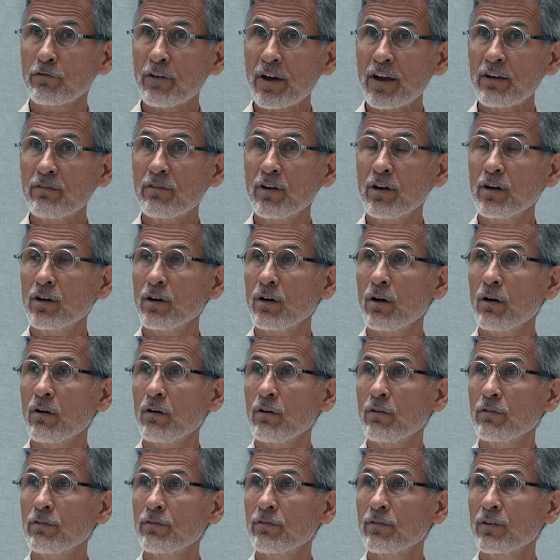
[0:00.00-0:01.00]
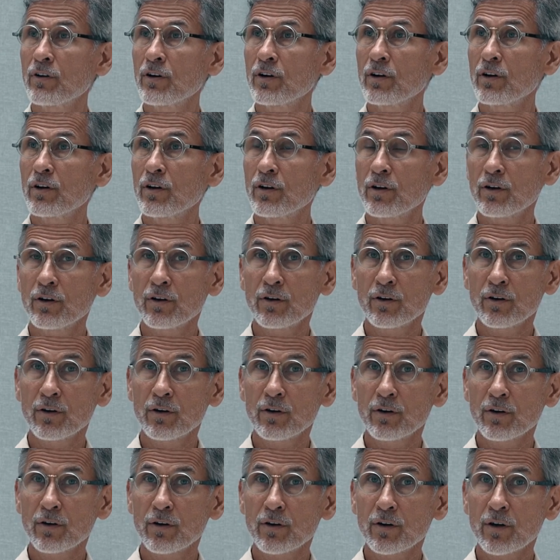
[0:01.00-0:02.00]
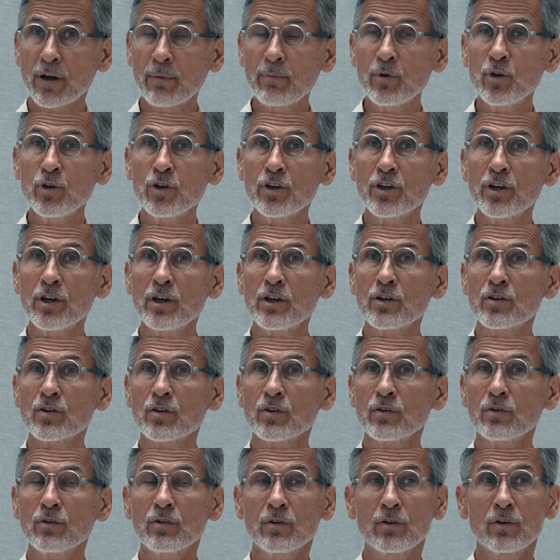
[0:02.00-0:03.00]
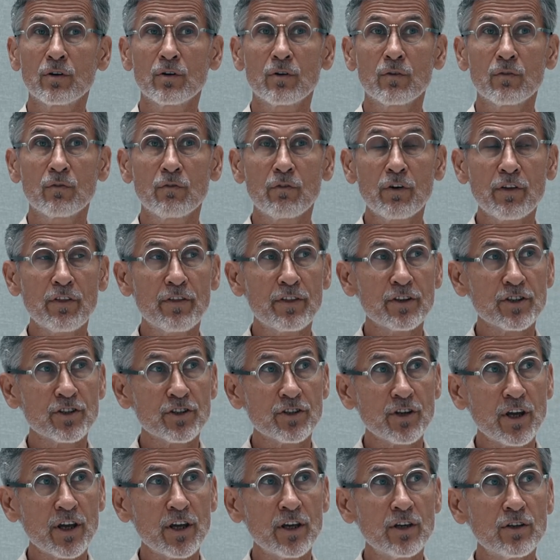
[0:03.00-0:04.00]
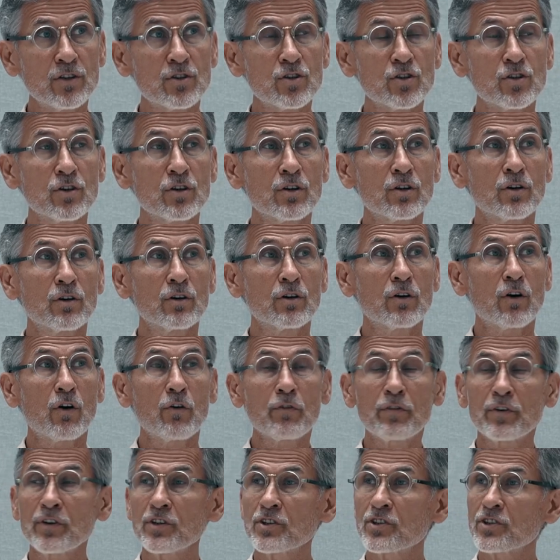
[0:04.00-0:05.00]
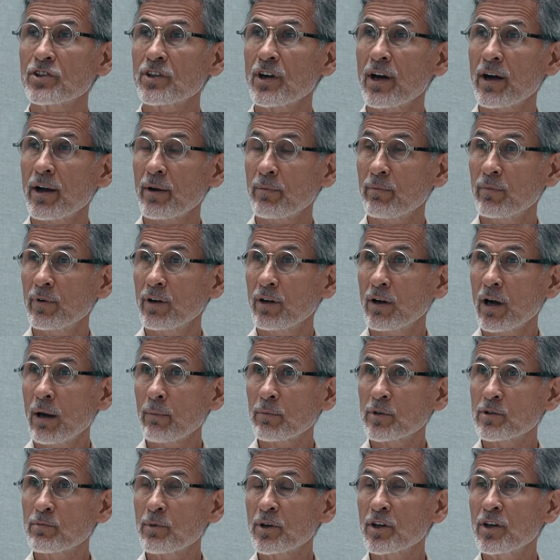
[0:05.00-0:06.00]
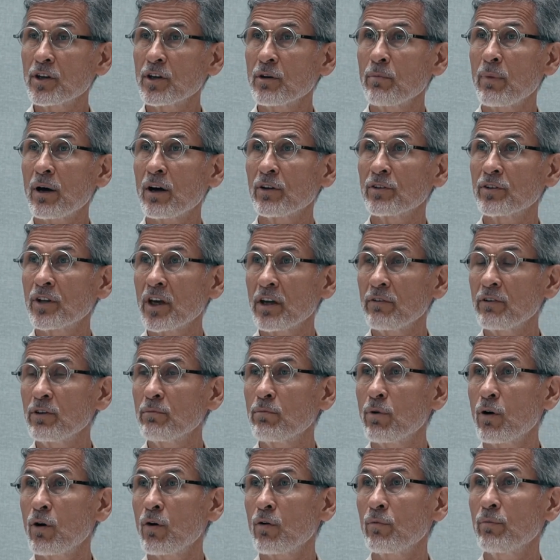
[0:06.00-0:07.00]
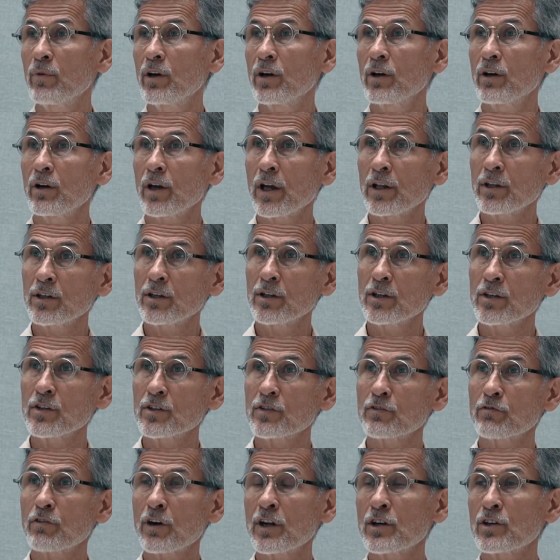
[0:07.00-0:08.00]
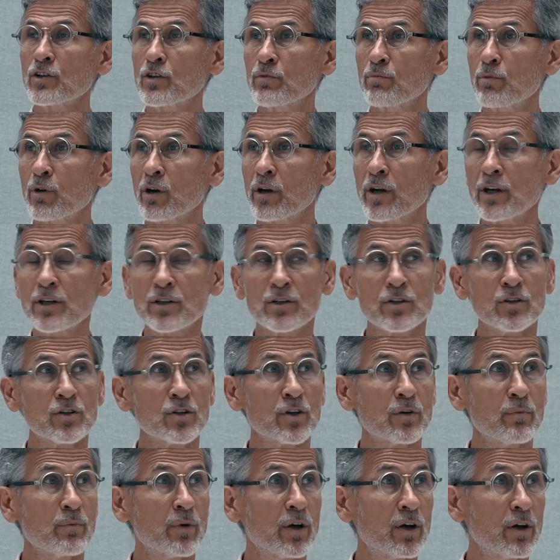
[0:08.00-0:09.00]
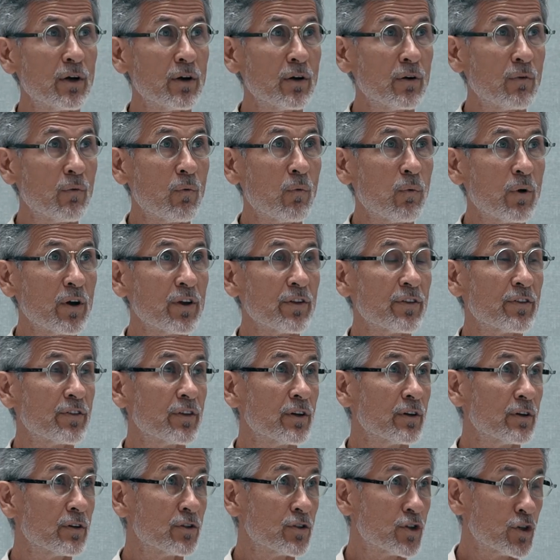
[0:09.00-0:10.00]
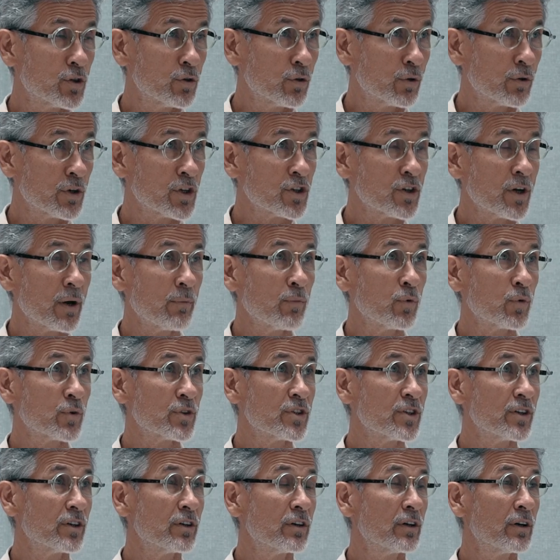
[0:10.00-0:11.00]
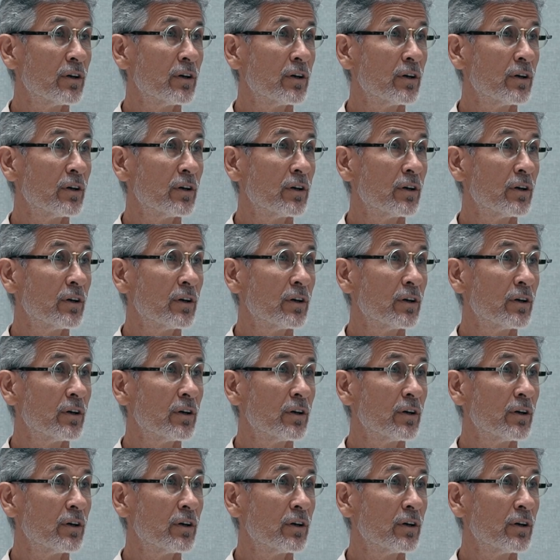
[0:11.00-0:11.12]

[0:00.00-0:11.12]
favor of communication with the sage of his time. I'm speaking about David Bohm and his friendship relationship with Jiddu Krishnamurti.